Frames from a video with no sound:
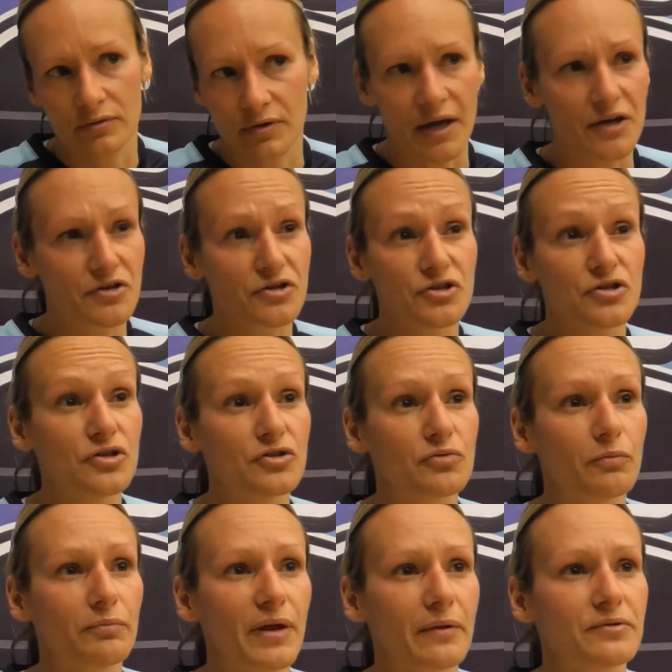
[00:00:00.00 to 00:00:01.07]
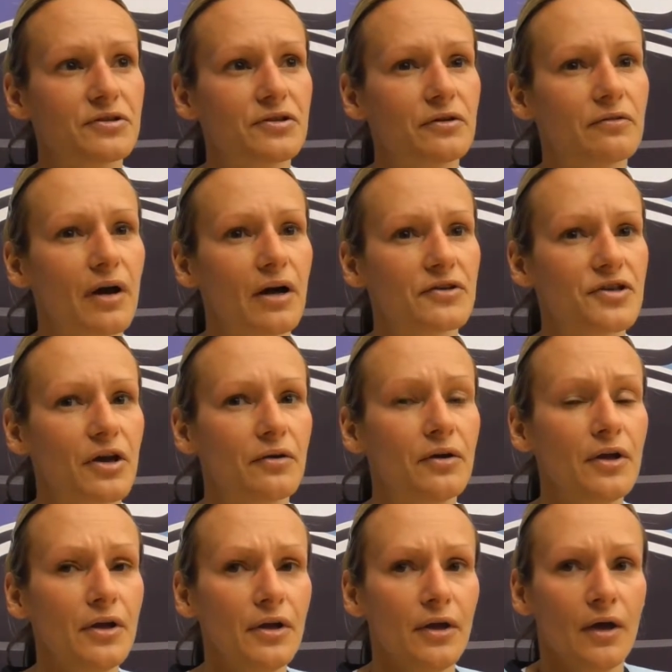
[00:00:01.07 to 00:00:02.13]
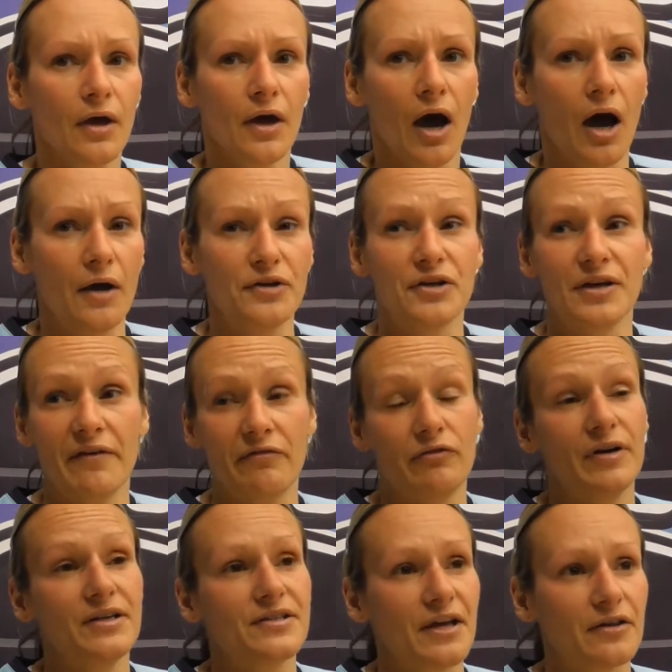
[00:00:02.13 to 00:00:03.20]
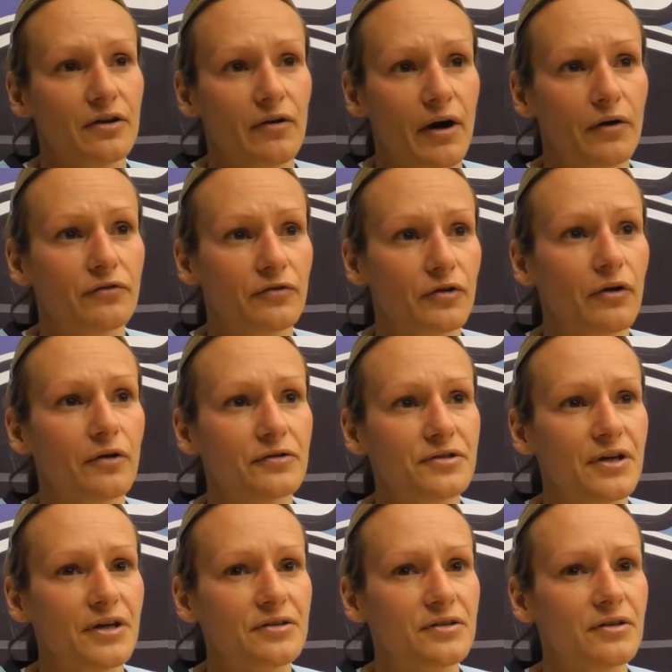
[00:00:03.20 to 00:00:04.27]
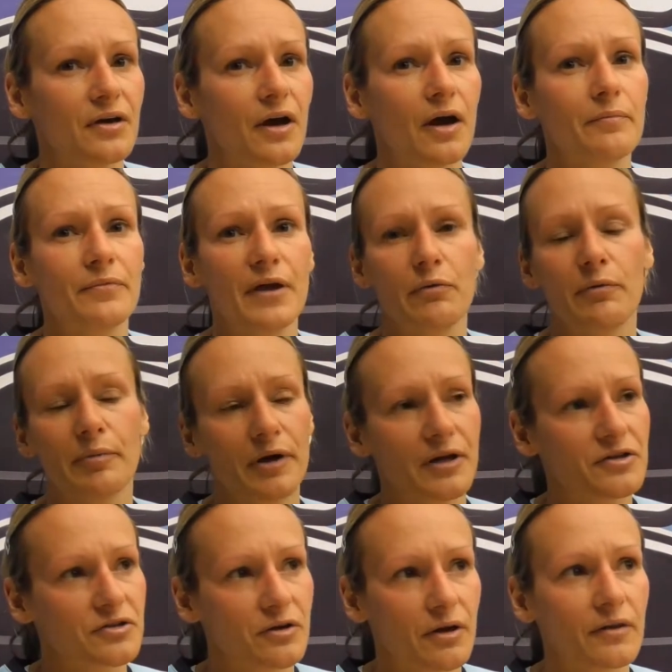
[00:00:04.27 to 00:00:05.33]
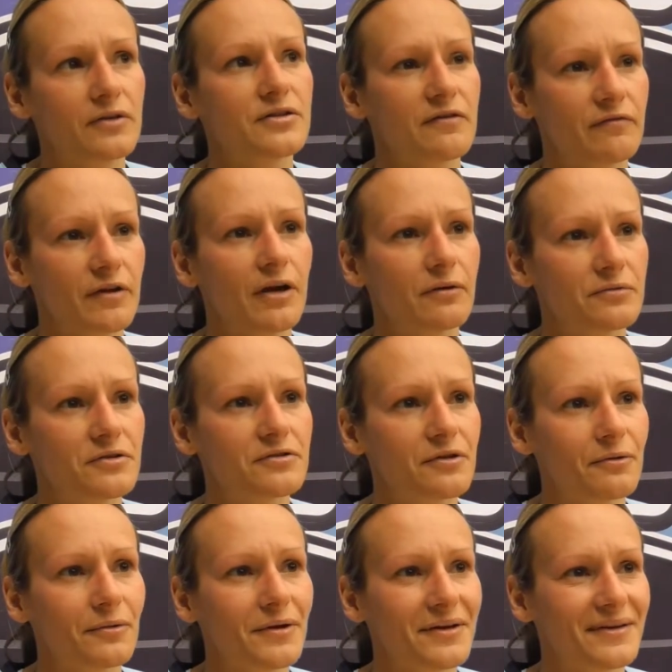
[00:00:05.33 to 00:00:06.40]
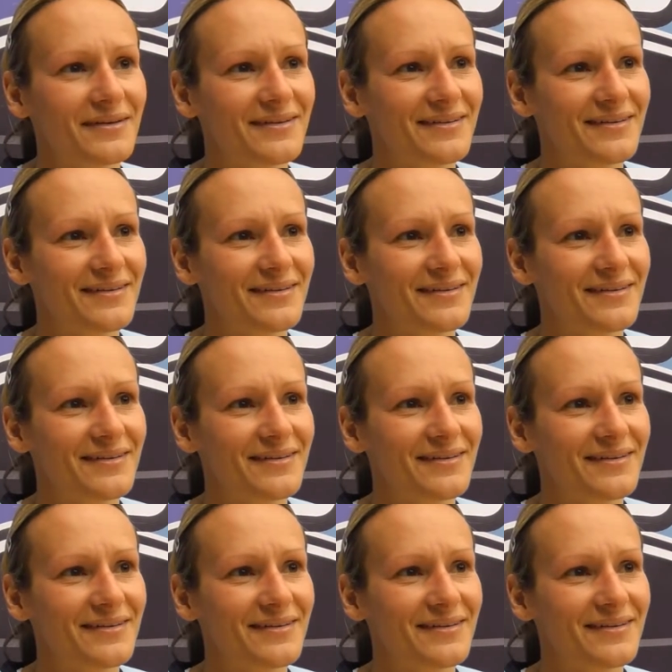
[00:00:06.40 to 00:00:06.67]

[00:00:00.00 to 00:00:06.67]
occasions you just wouldn't be able to do that. So you can never really take the crowd for granted. They were brilliant tonight, and they definitely helped us to the win.